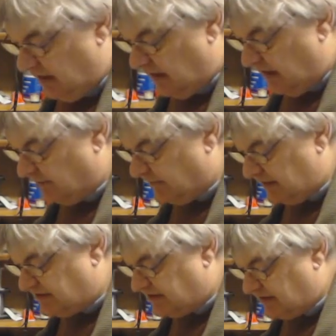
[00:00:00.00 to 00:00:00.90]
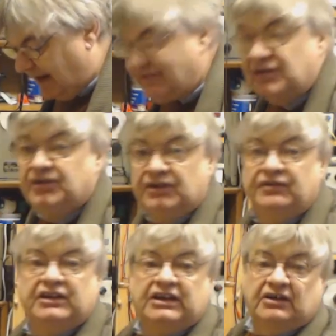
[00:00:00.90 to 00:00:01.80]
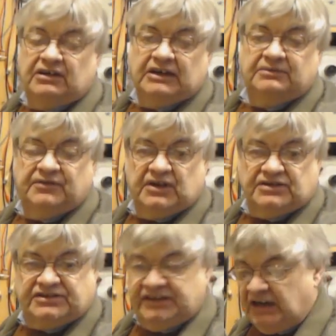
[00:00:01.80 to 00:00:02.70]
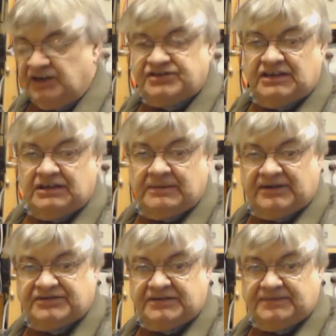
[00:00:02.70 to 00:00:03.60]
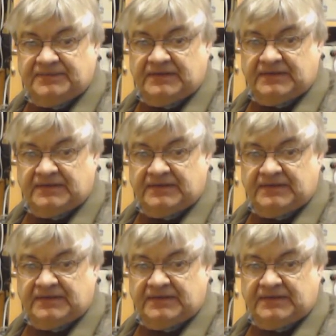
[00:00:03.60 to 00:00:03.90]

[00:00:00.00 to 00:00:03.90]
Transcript: Have a look at the video clip first and then I'll tell you about it.